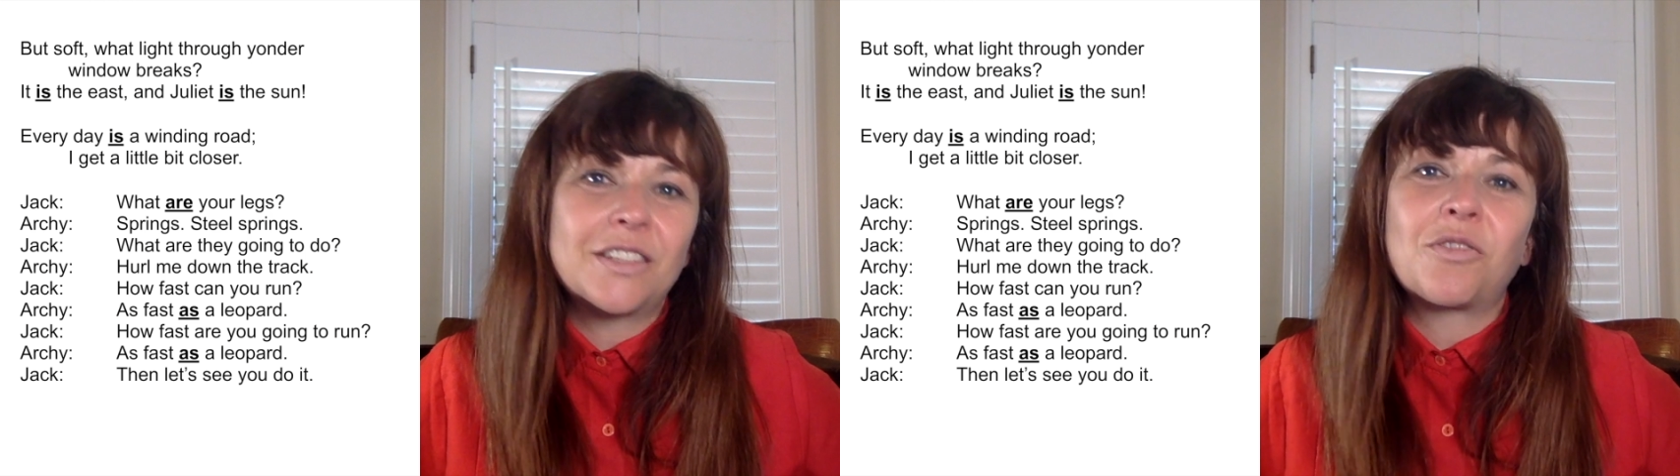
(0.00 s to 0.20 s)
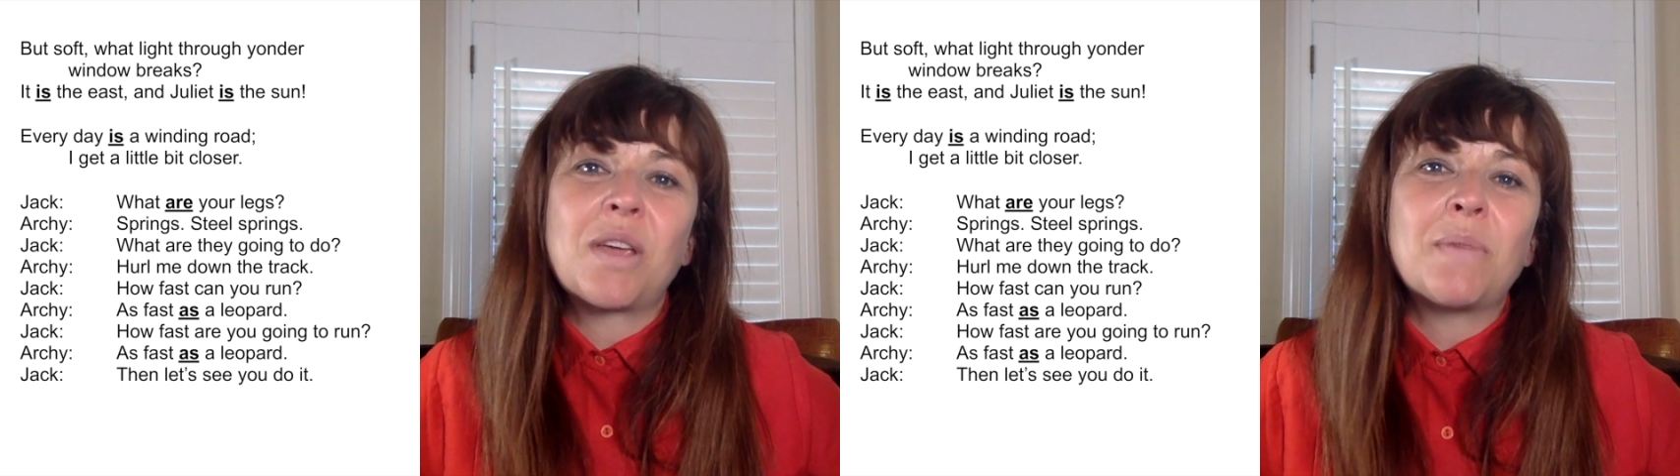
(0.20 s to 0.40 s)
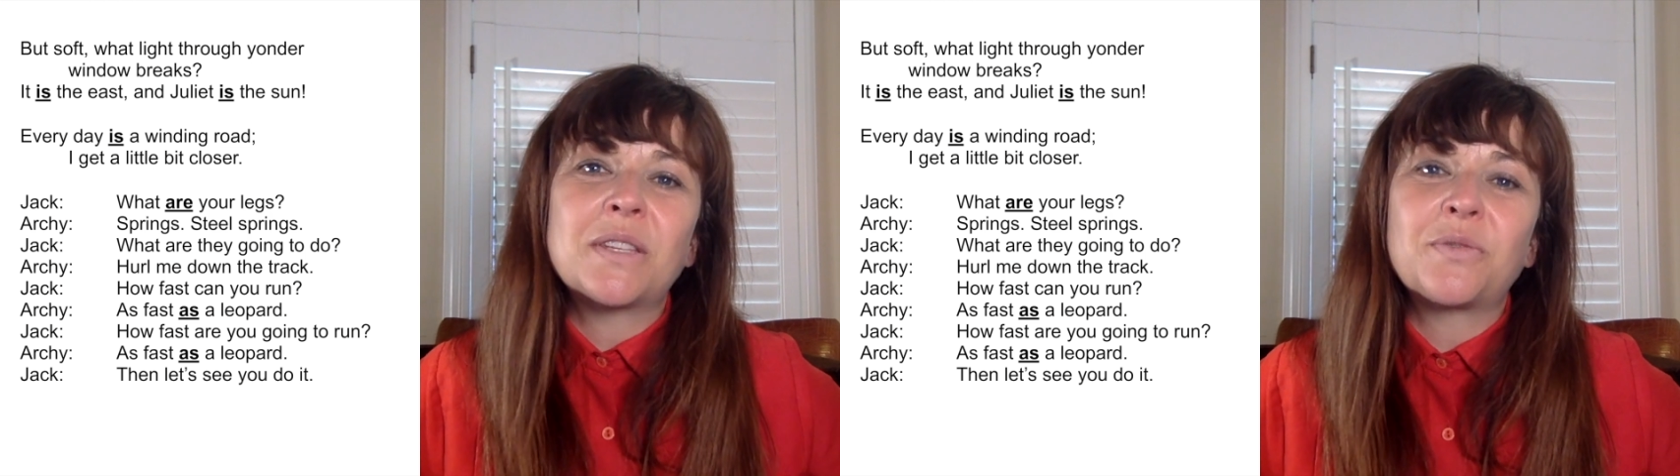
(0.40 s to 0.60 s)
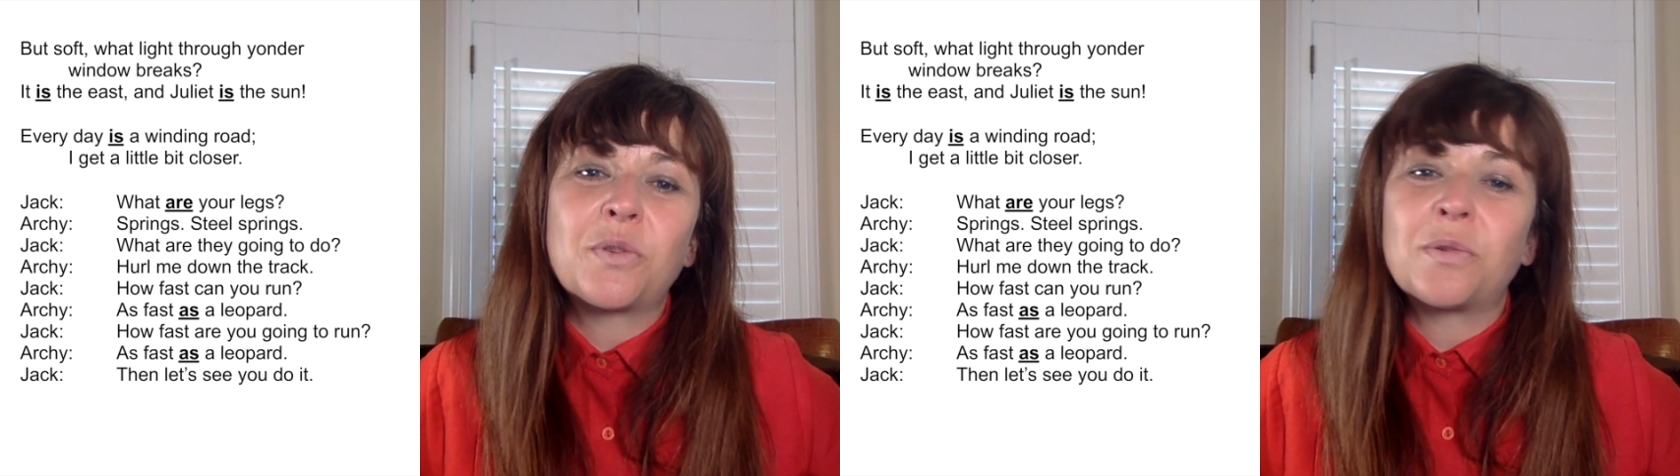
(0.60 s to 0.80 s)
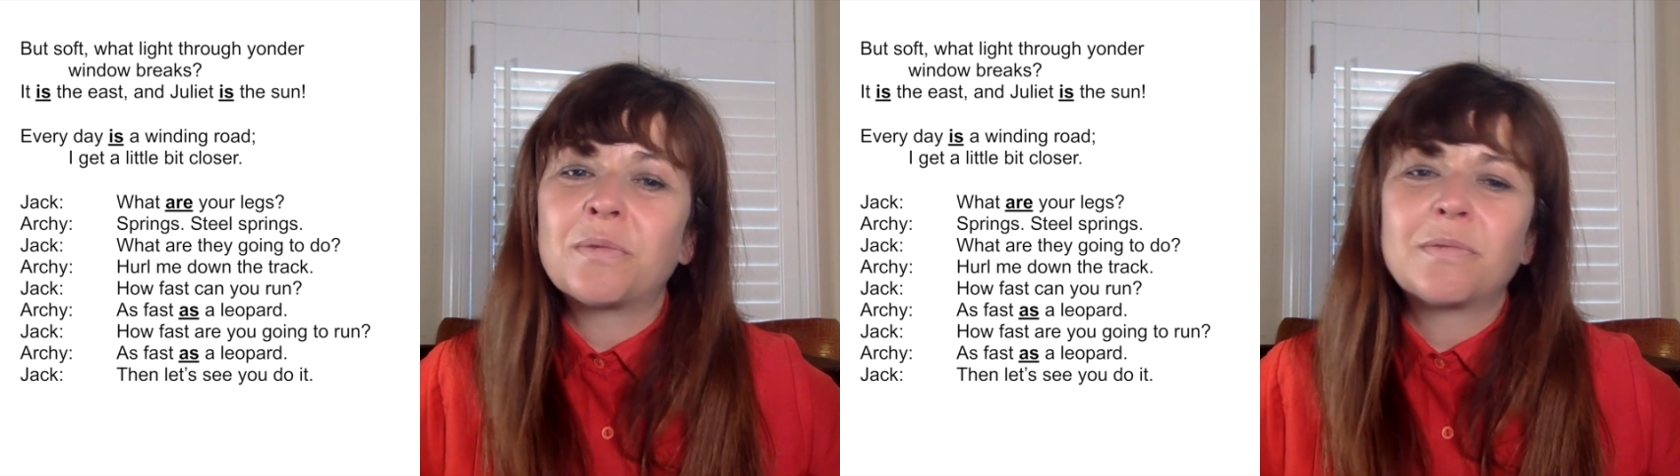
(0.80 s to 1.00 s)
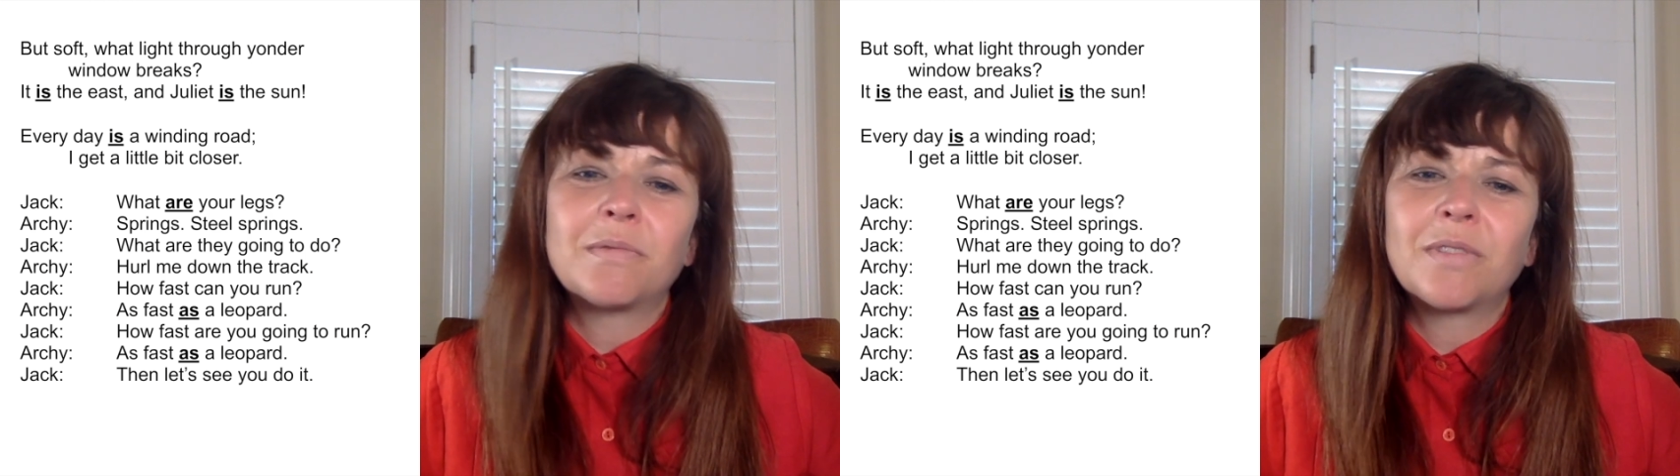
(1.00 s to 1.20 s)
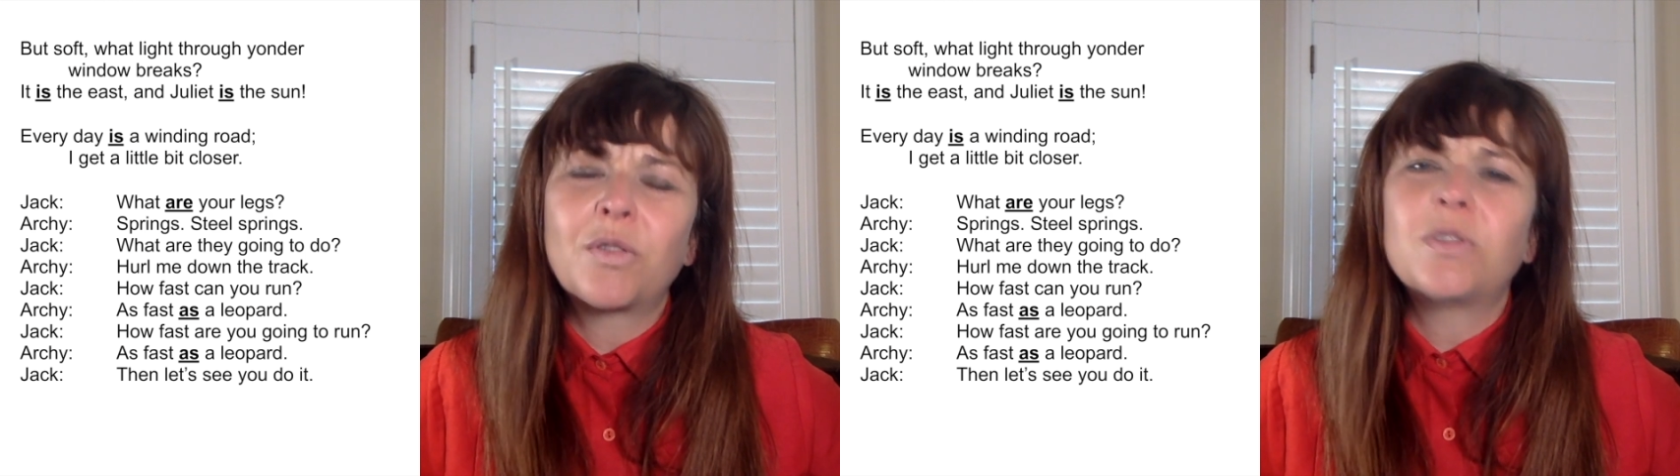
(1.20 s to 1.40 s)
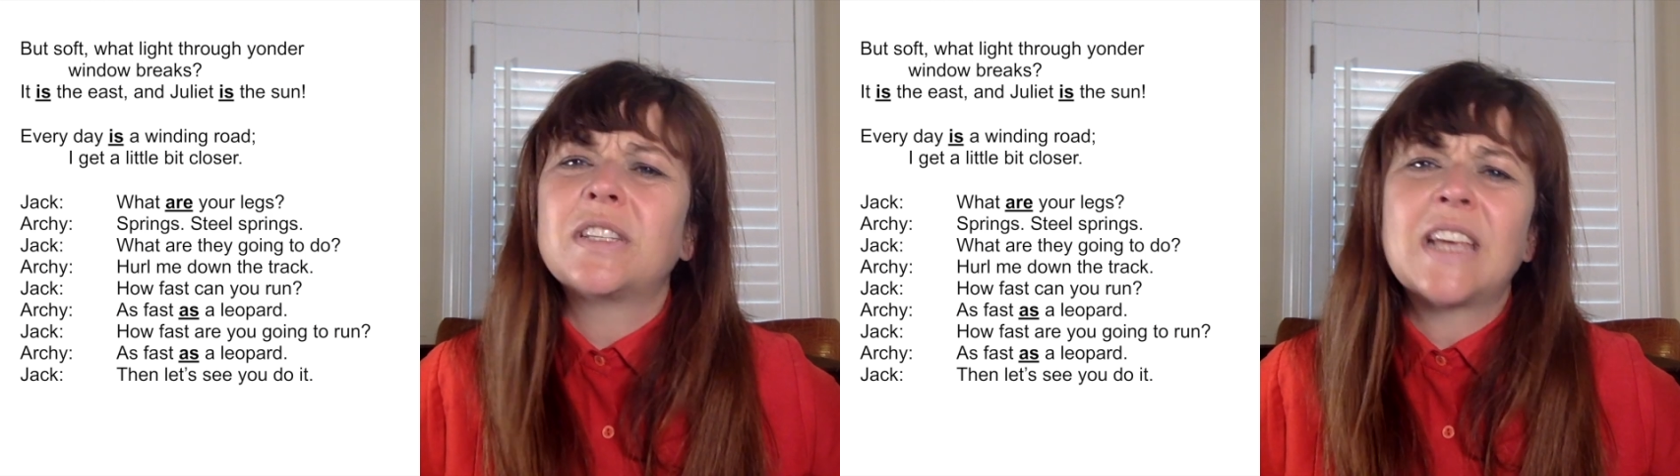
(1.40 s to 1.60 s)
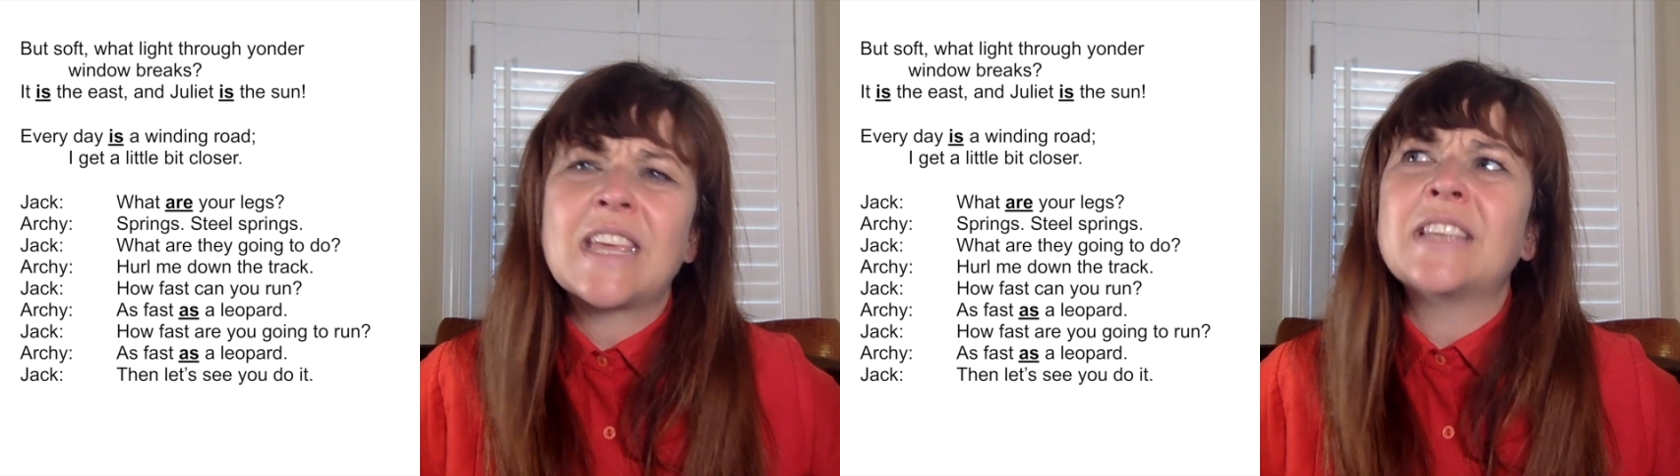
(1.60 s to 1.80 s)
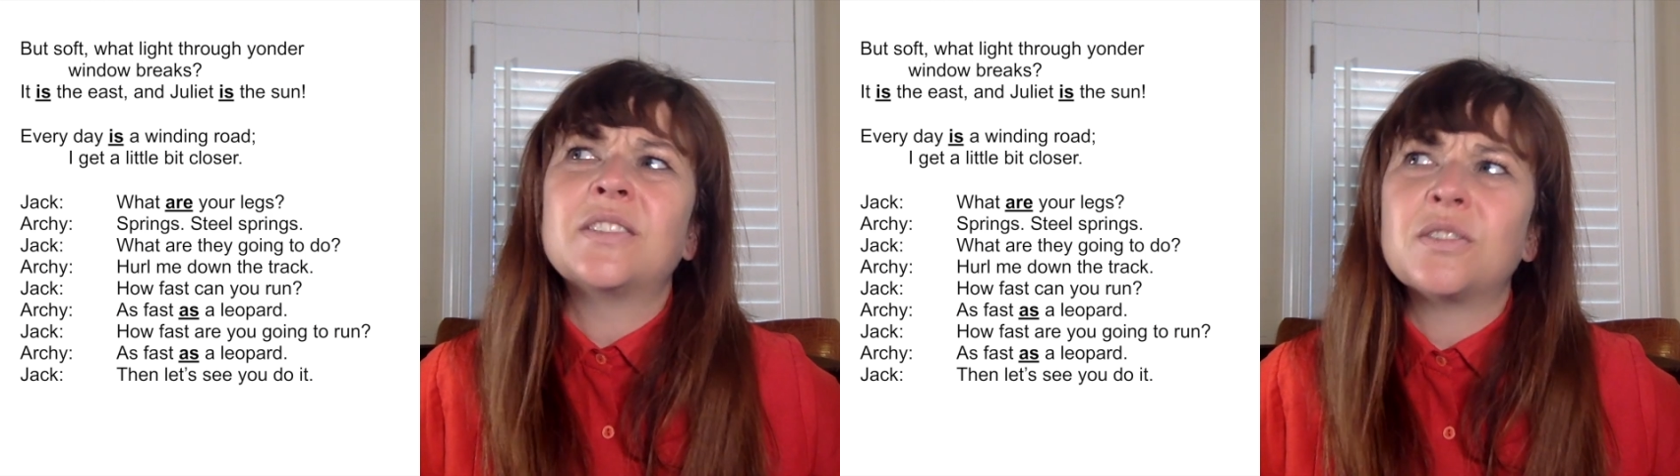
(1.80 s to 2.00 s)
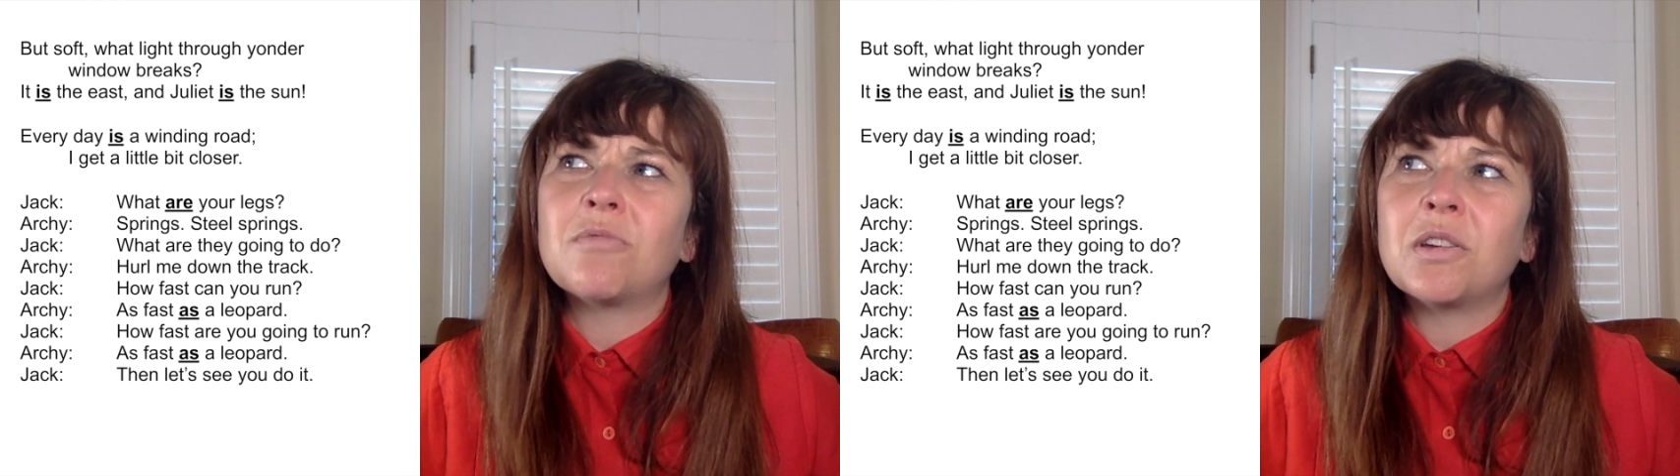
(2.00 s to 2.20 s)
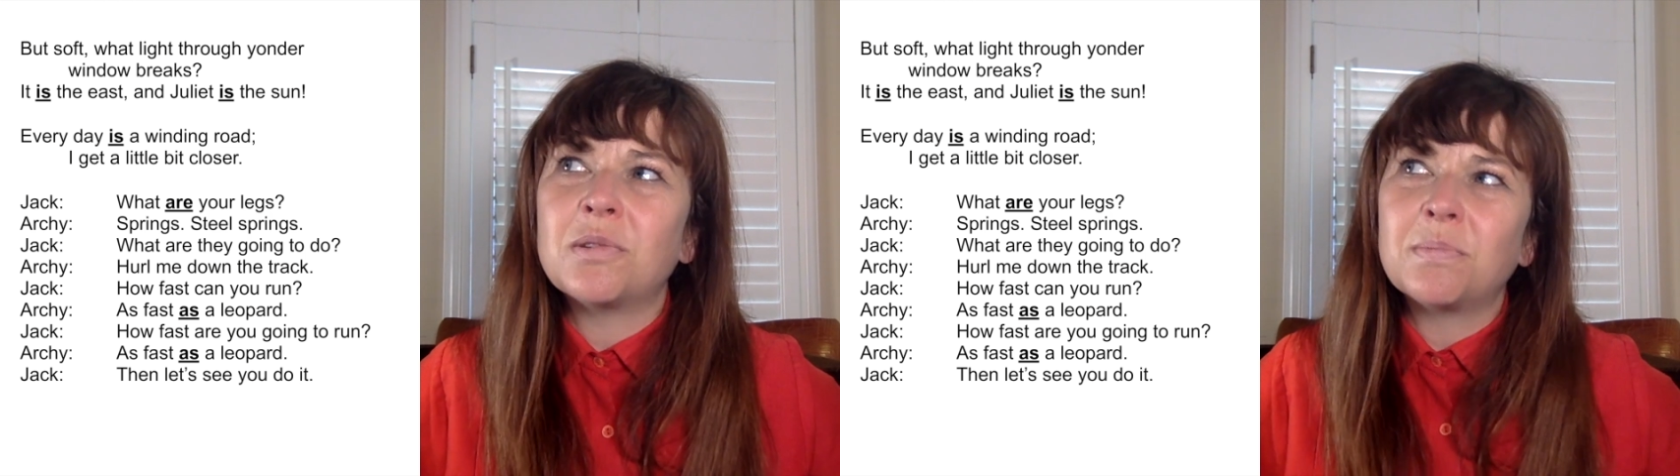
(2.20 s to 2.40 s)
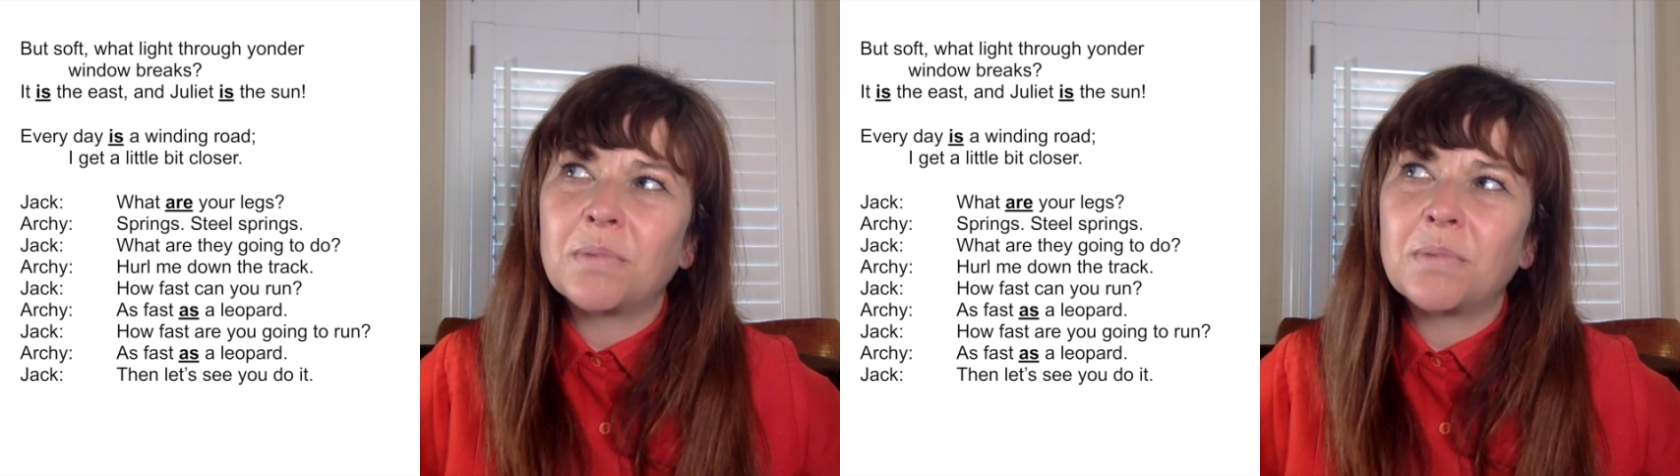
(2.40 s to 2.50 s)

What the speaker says: a great metaphor. Of course, a day isn't a road,